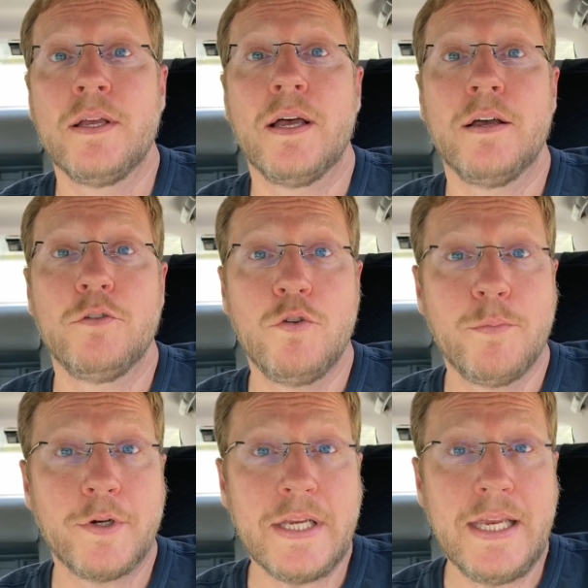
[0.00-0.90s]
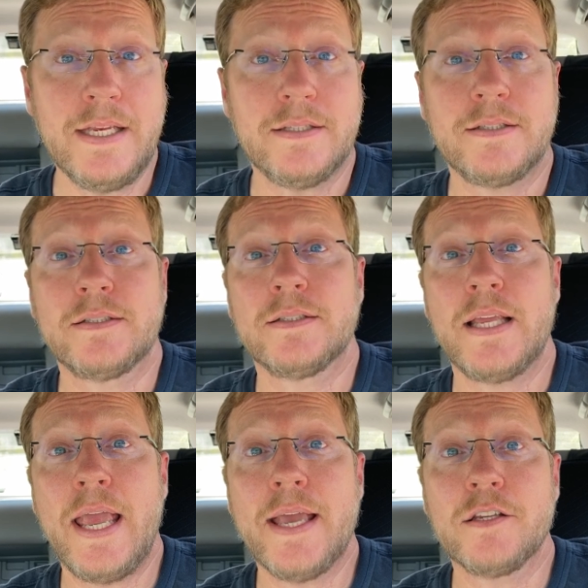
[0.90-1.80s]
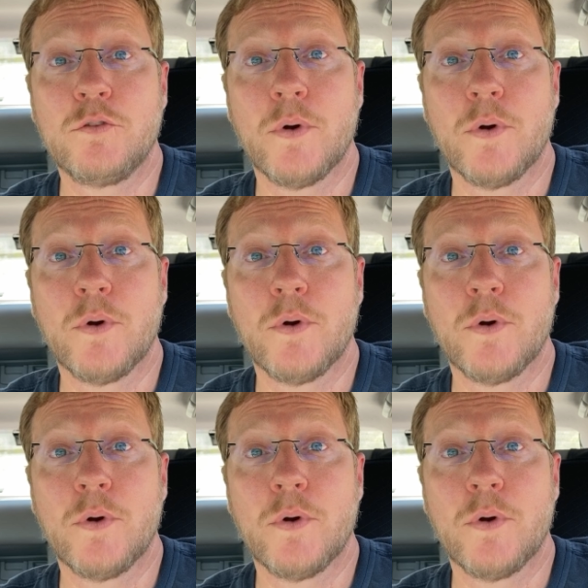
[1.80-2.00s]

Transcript: uh, Uber Eats, and